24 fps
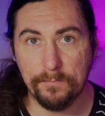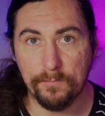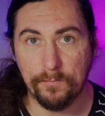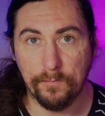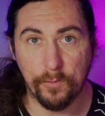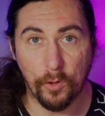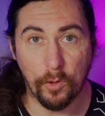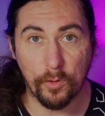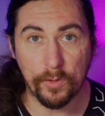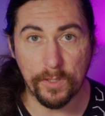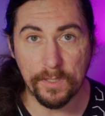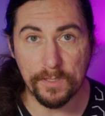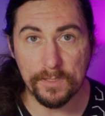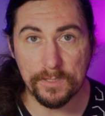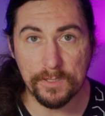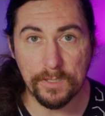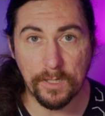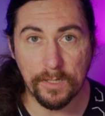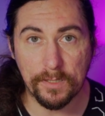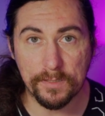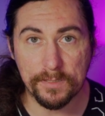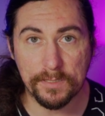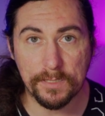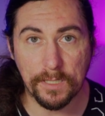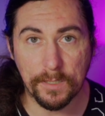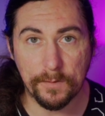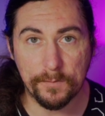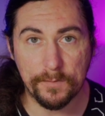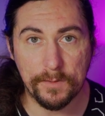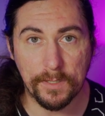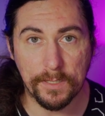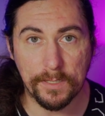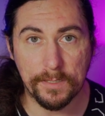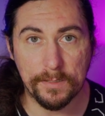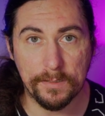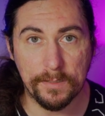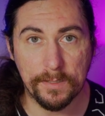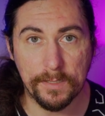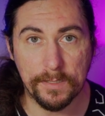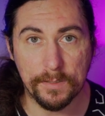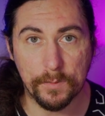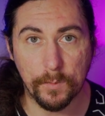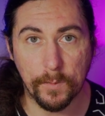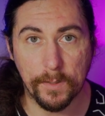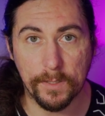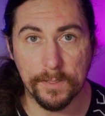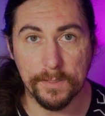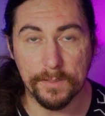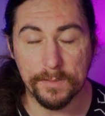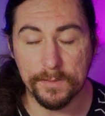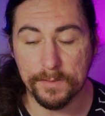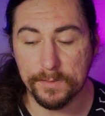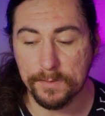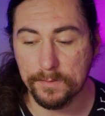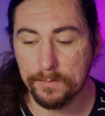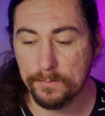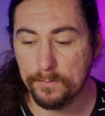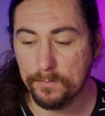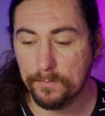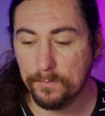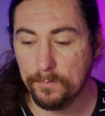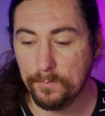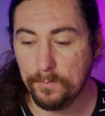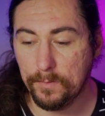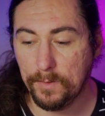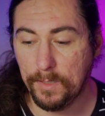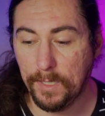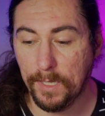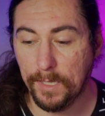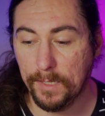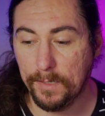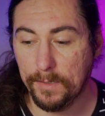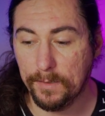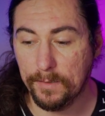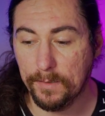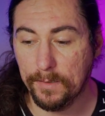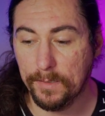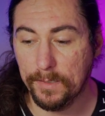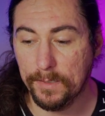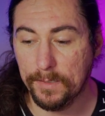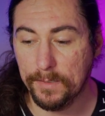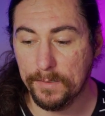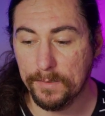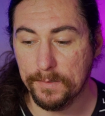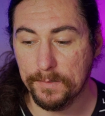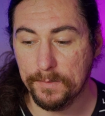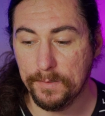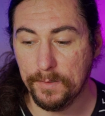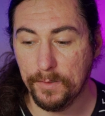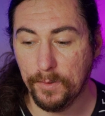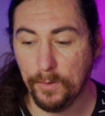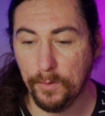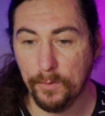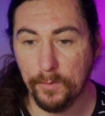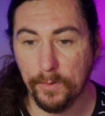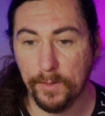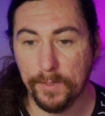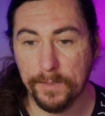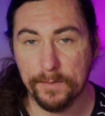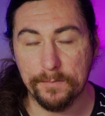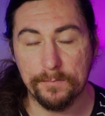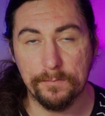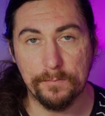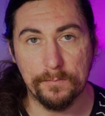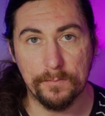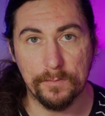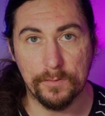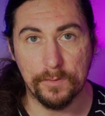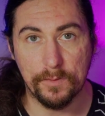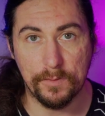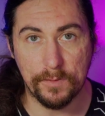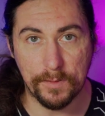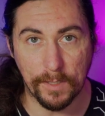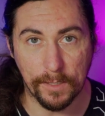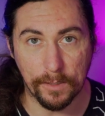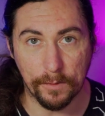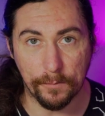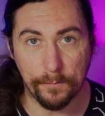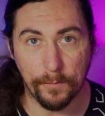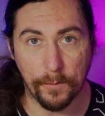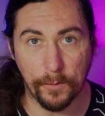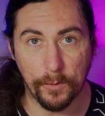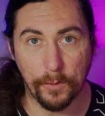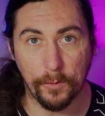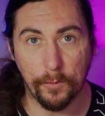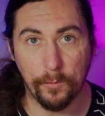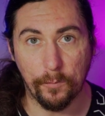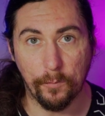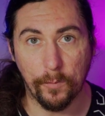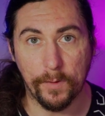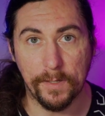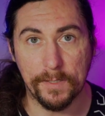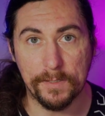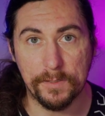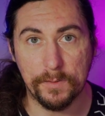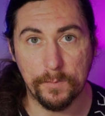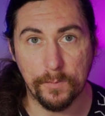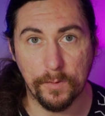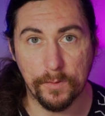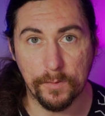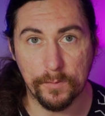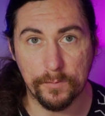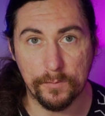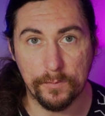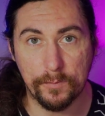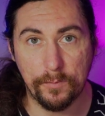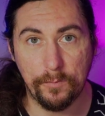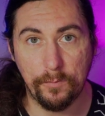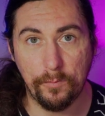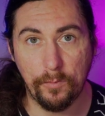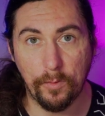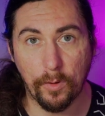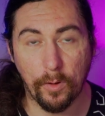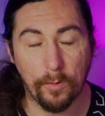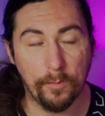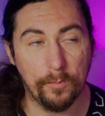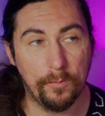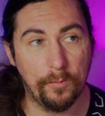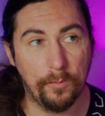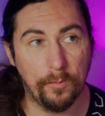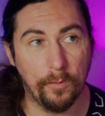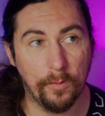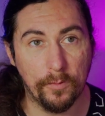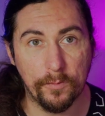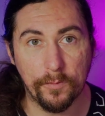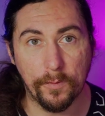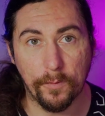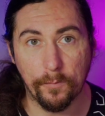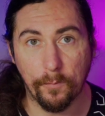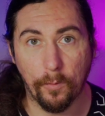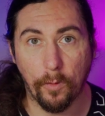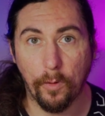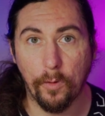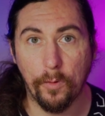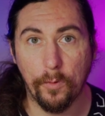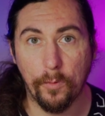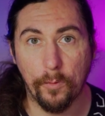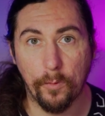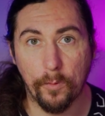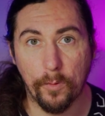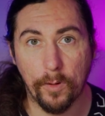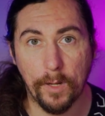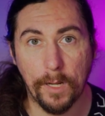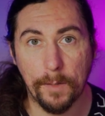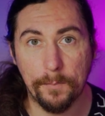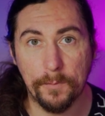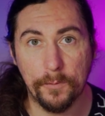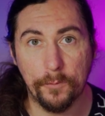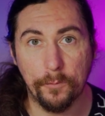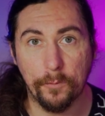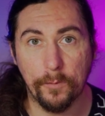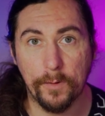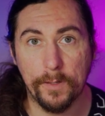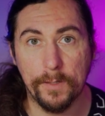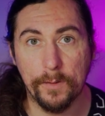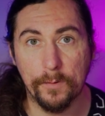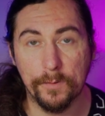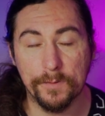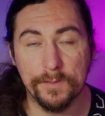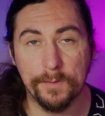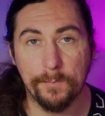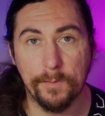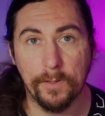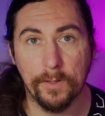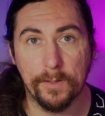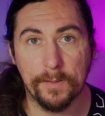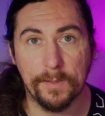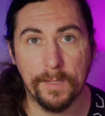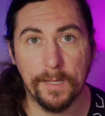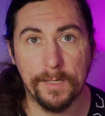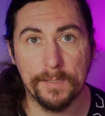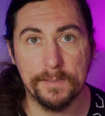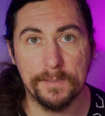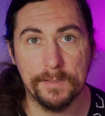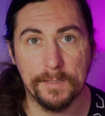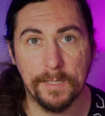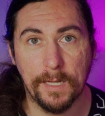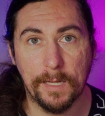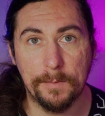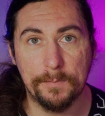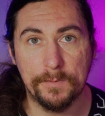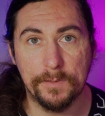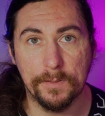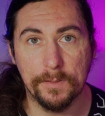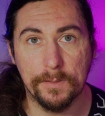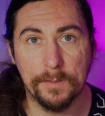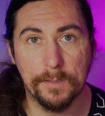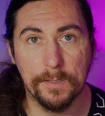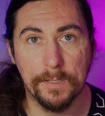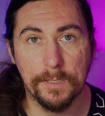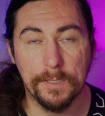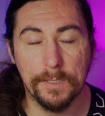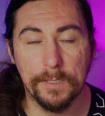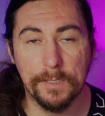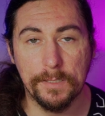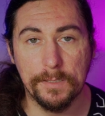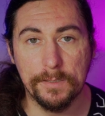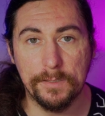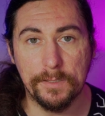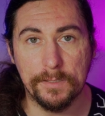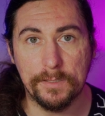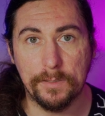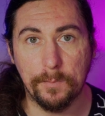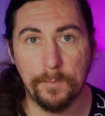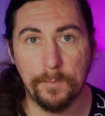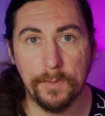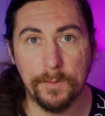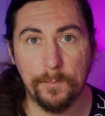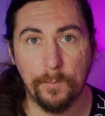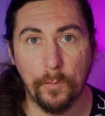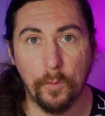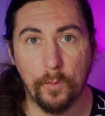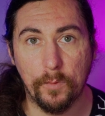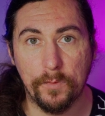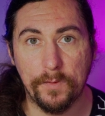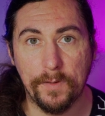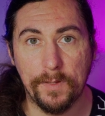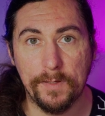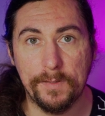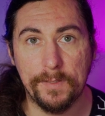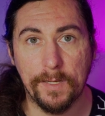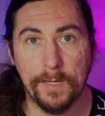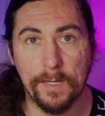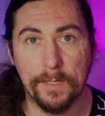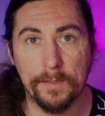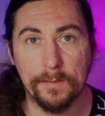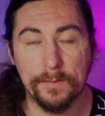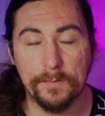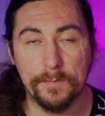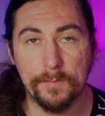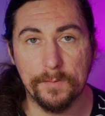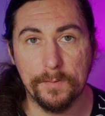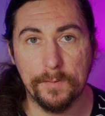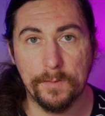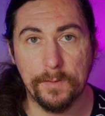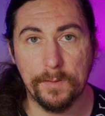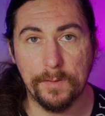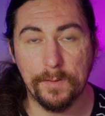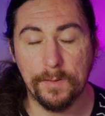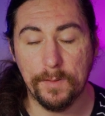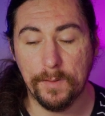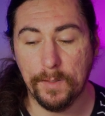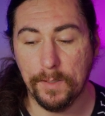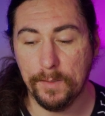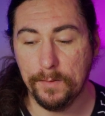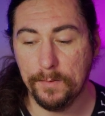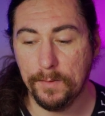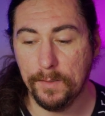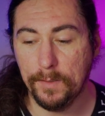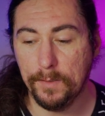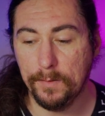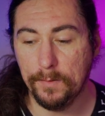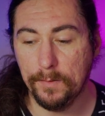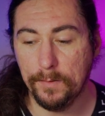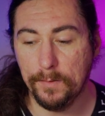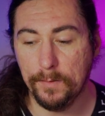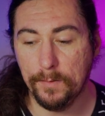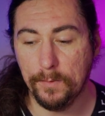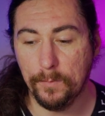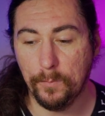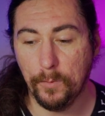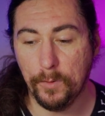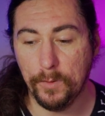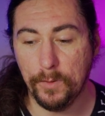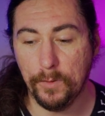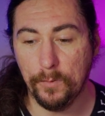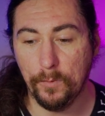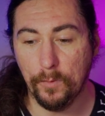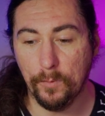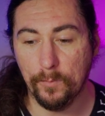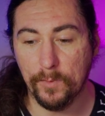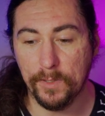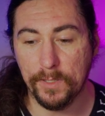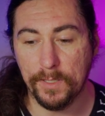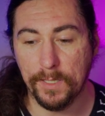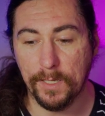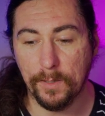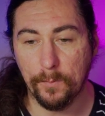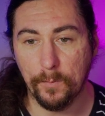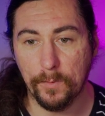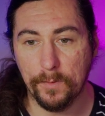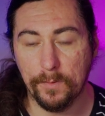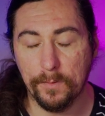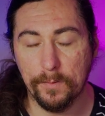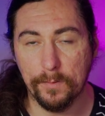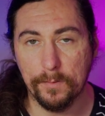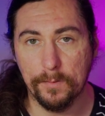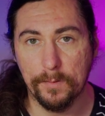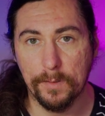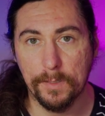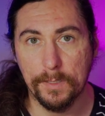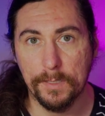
vlogging style stuff done, as well as getting like telephoto reach for go across a road or up a tree or something like that, to capture just a bit more detail than what you'd normally get with a